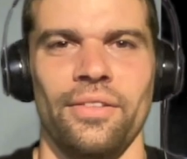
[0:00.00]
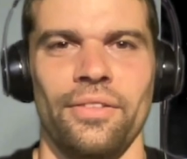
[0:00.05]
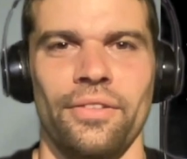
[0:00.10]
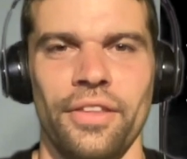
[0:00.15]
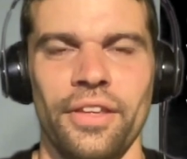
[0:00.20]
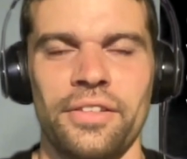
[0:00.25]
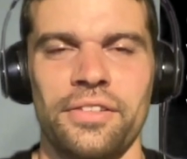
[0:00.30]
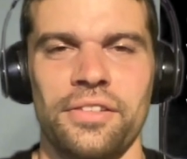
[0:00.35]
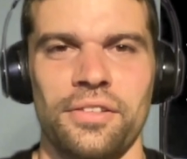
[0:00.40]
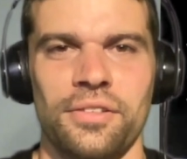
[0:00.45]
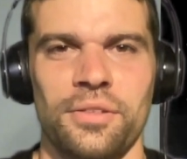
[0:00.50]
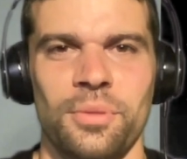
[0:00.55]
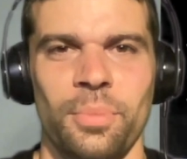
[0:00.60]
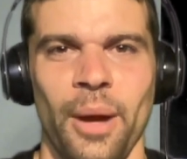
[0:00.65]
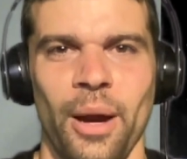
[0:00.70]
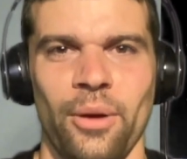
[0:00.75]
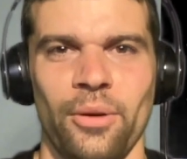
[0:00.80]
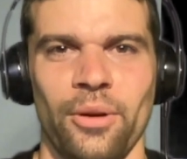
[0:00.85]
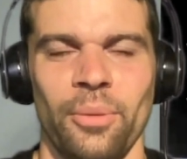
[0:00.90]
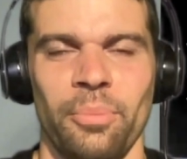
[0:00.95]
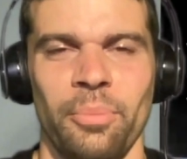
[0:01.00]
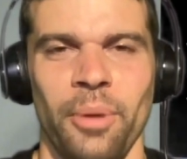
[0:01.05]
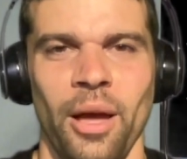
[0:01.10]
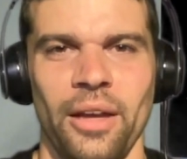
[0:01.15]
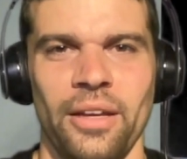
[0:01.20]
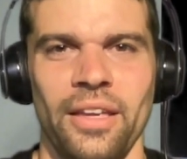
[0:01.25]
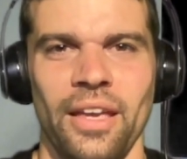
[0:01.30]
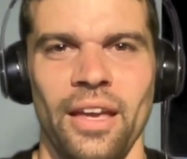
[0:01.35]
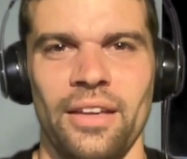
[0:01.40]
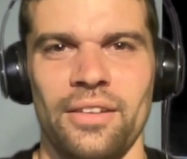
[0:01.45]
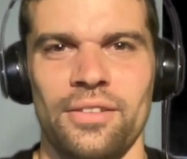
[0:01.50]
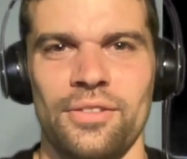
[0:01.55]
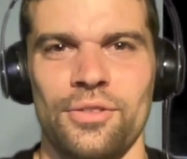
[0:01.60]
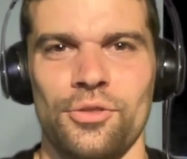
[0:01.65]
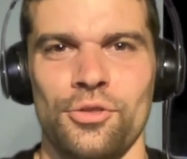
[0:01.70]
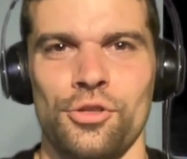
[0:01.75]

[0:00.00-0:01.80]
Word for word: This is the Powered Up Podcast,